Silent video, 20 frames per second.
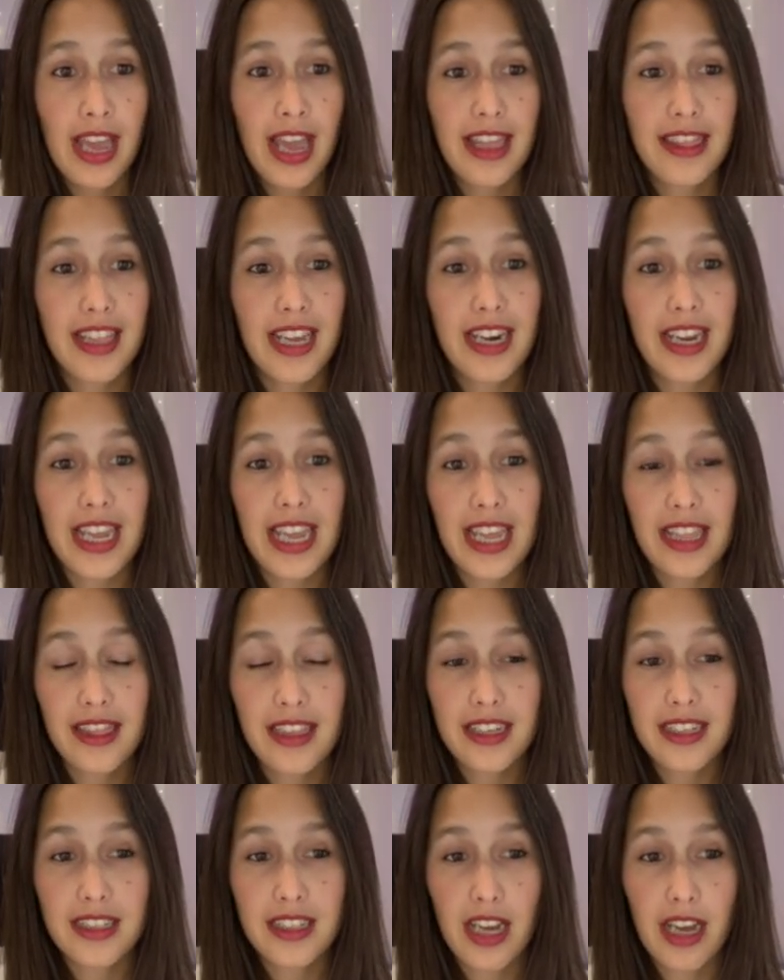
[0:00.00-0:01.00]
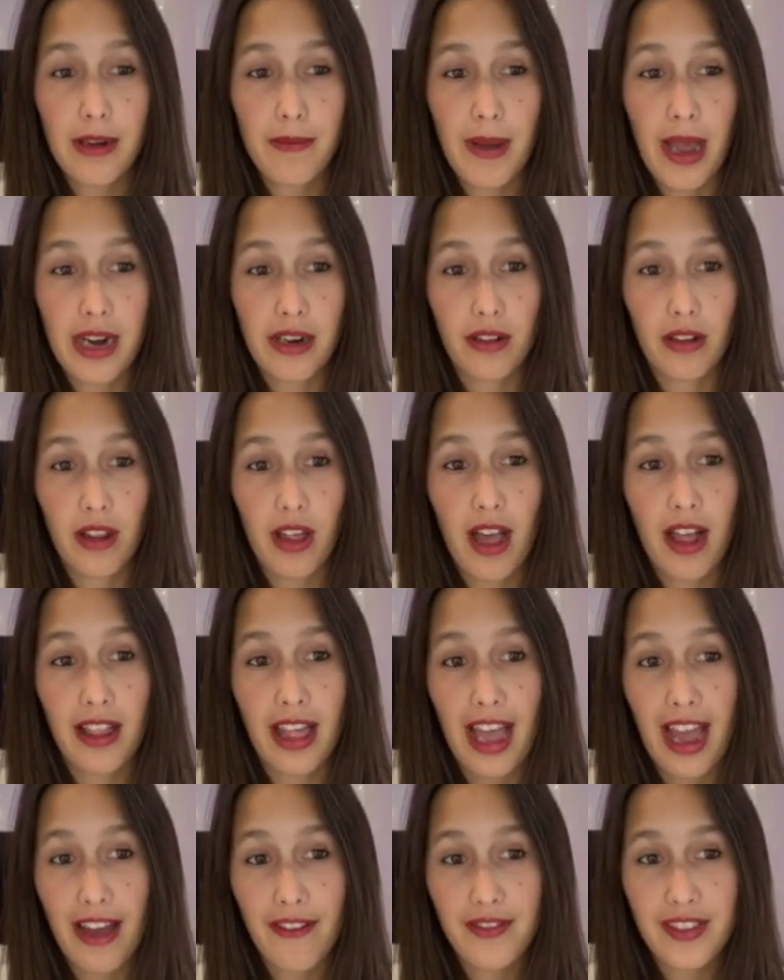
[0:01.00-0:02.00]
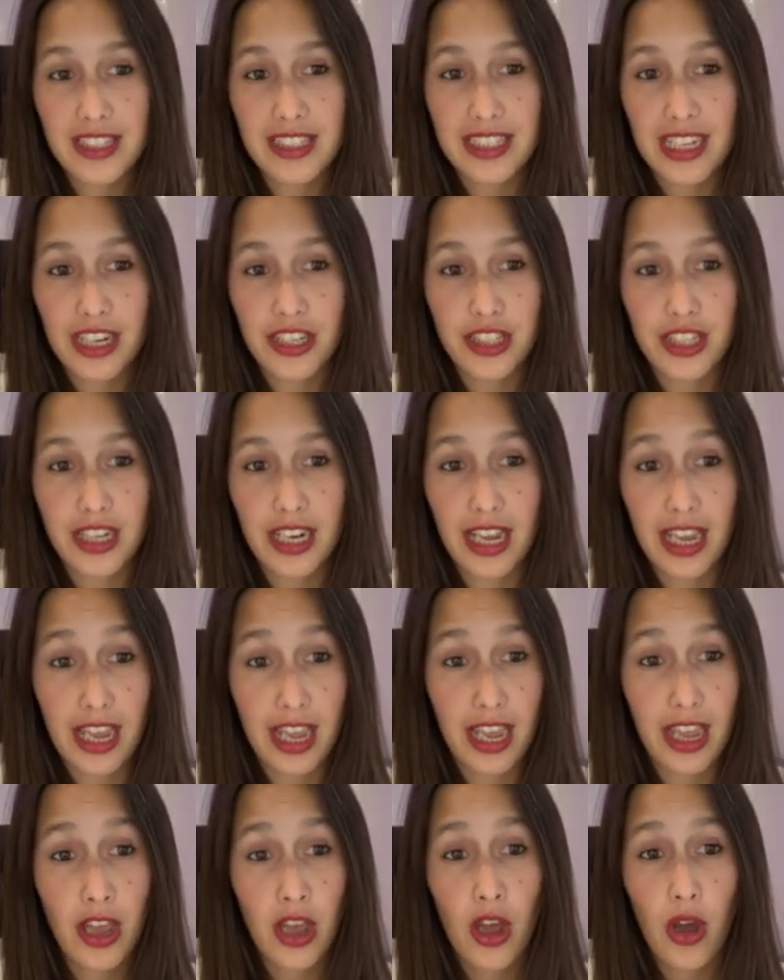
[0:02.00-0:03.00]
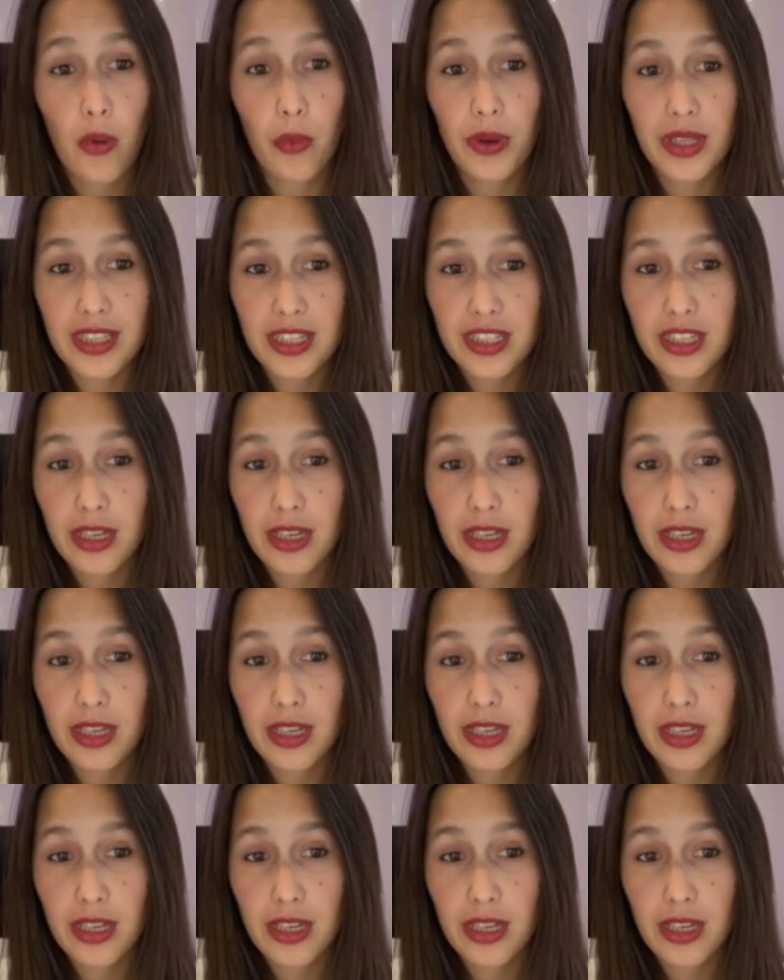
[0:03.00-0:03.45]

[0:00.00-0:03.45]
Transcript: And then in the design panel, I'll have this section here with this